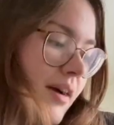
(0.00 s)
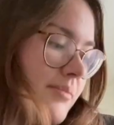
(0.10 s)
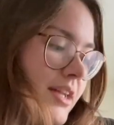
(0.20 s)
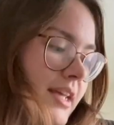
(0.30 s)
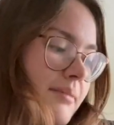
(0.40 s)

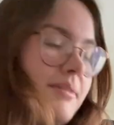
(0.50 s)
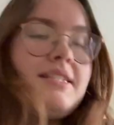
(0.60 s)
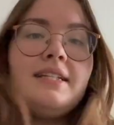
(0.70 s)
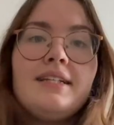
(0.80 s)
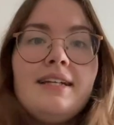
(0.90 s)
I'm gonna eat my
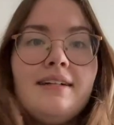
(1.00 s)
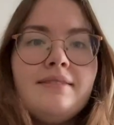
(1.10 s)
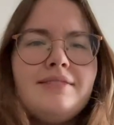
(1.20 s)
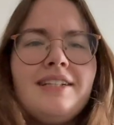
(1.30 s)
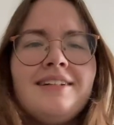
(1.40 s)
dinner now.
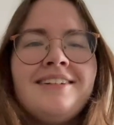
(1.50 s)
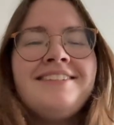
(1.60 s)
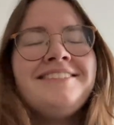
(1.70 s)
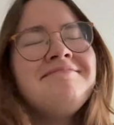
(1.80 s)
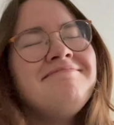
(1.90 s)

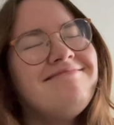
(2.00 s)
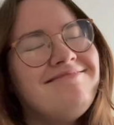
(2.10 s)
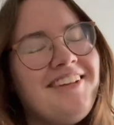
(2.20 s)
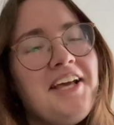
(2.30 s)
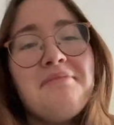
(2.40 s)

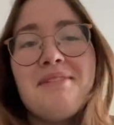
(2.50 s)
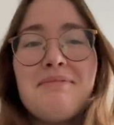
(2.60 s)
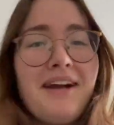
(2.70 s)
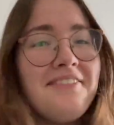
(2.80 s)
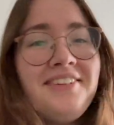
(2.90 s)
my
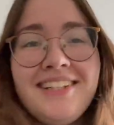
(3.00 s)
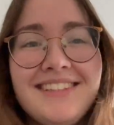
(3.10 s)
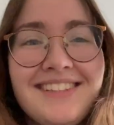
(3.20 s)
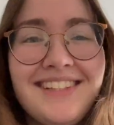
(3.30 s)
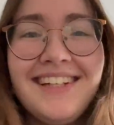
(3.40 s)
breakfast.